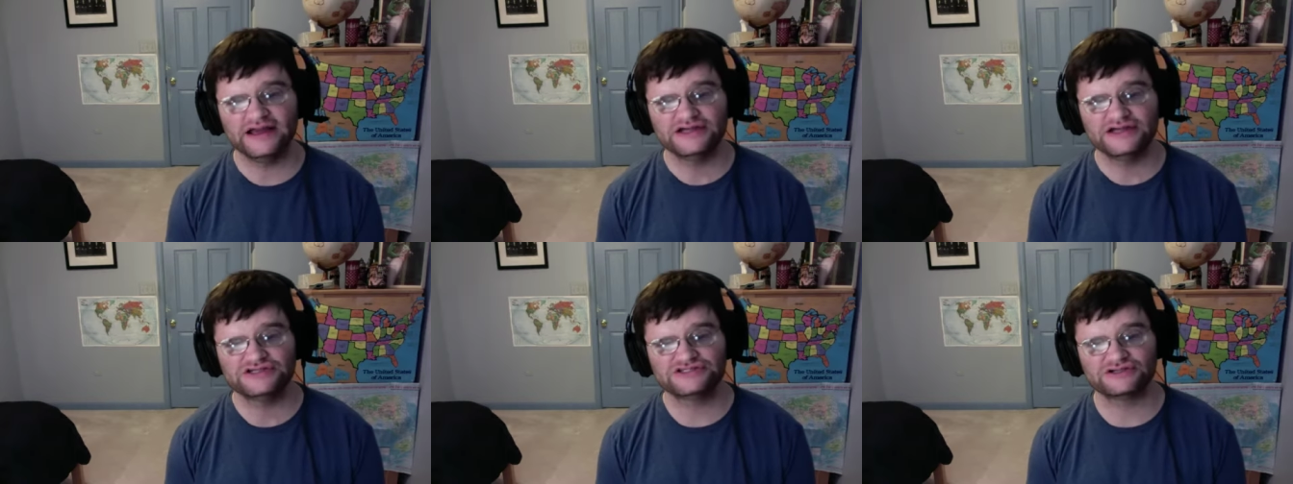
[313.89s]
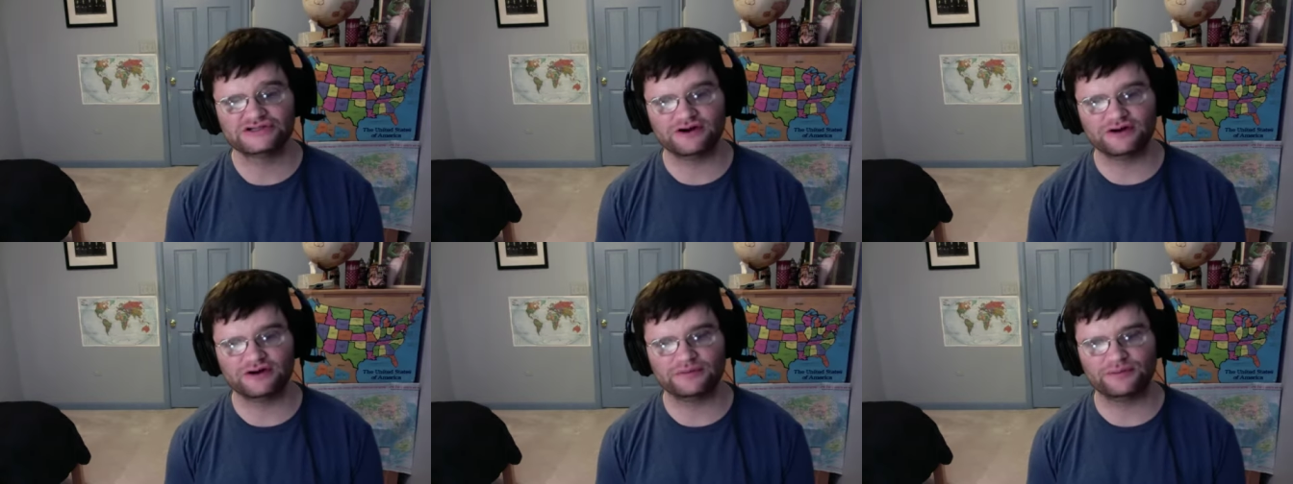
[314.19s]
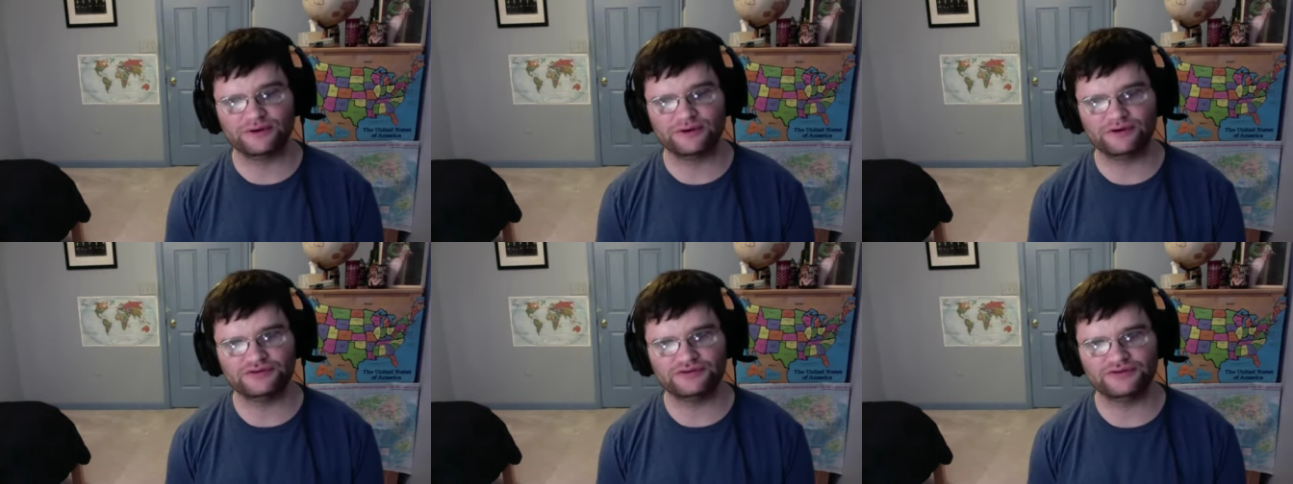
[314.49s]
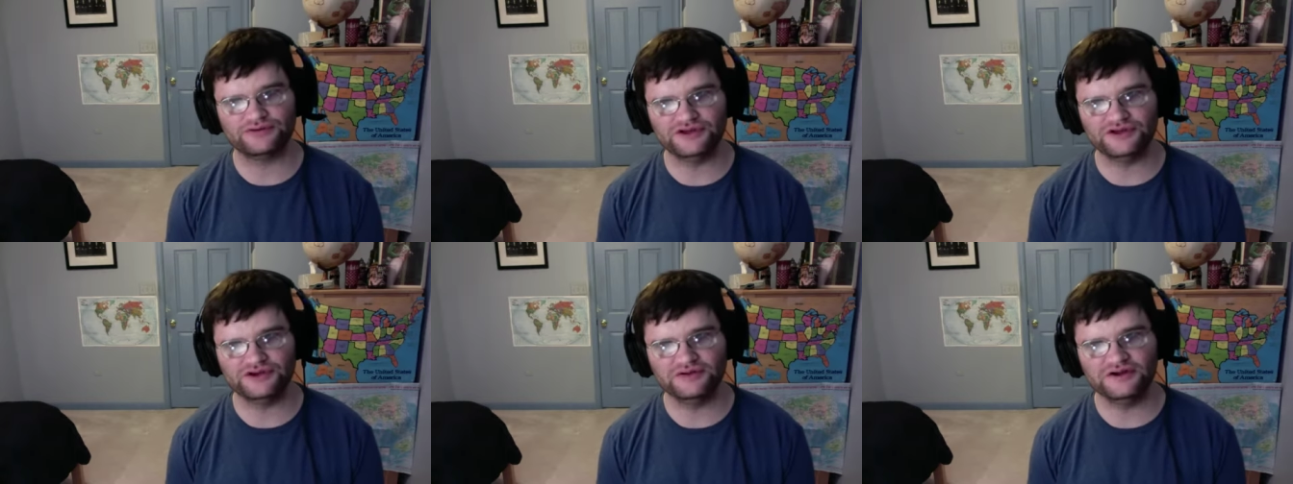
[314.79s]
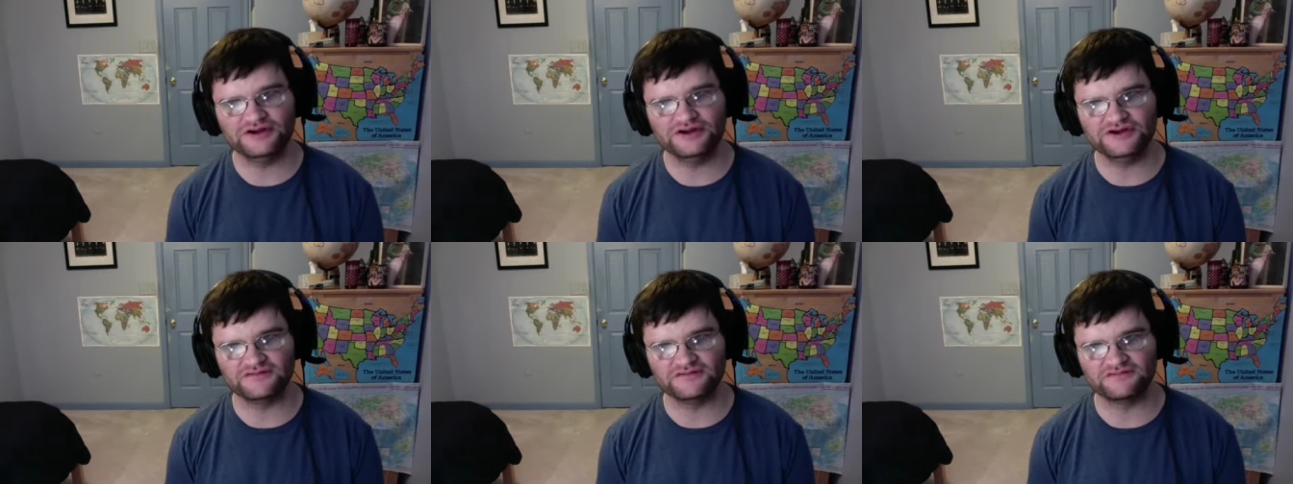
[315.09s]
so are both you
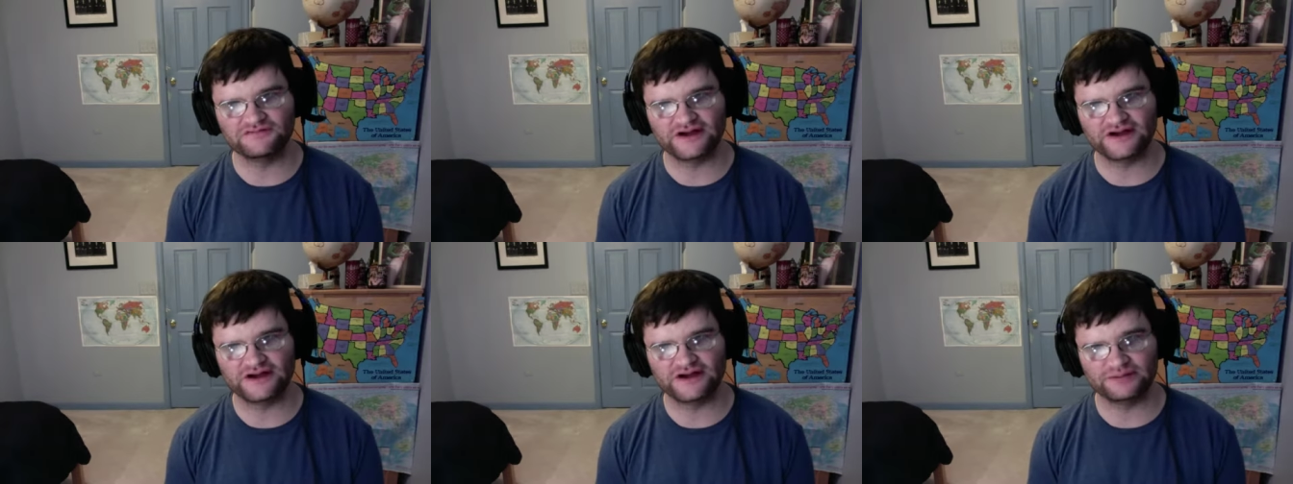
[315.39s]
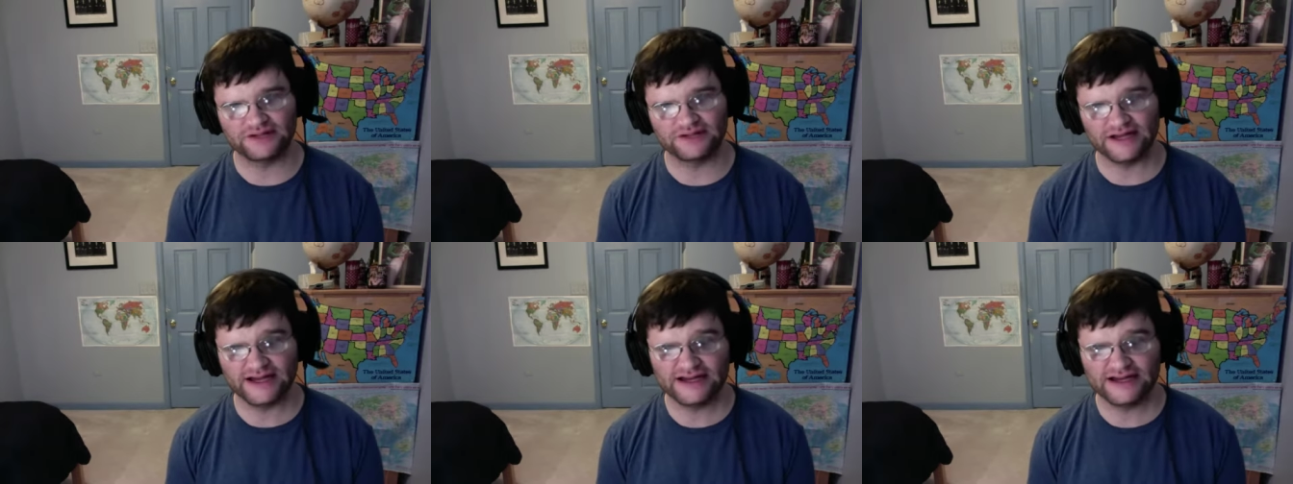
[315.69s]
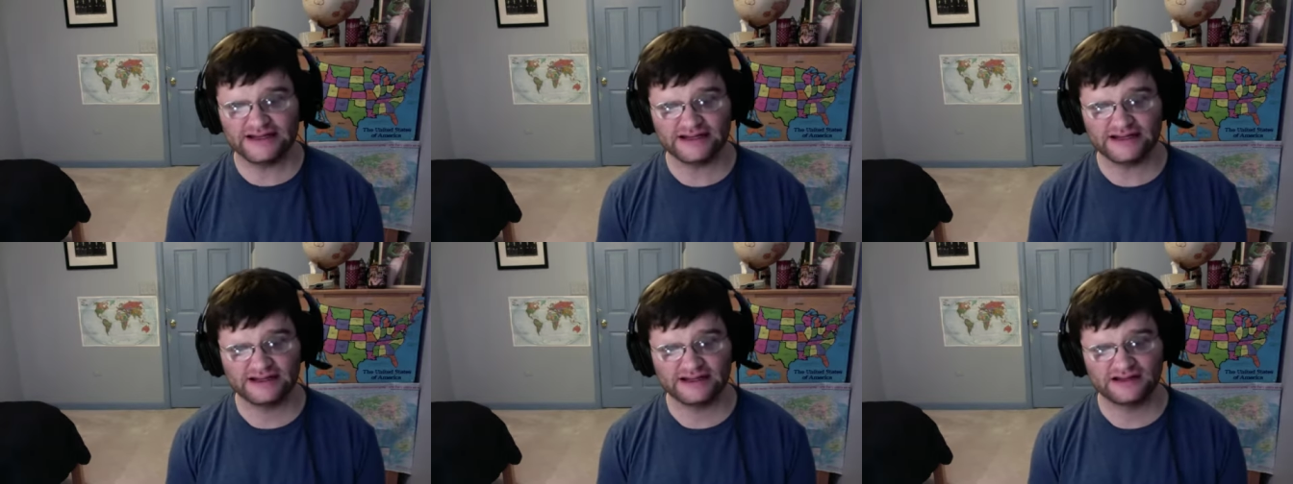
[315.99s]
and your friend blind?